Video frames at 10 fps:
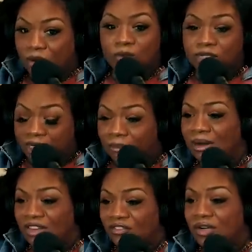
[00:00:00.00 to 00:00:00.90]
Them
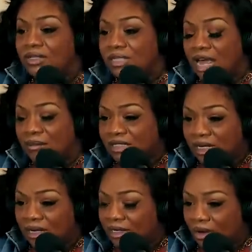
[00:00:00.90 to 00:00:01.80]
motherfuckers gave my
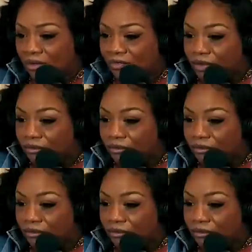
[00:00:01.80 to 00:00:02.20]
son COVID.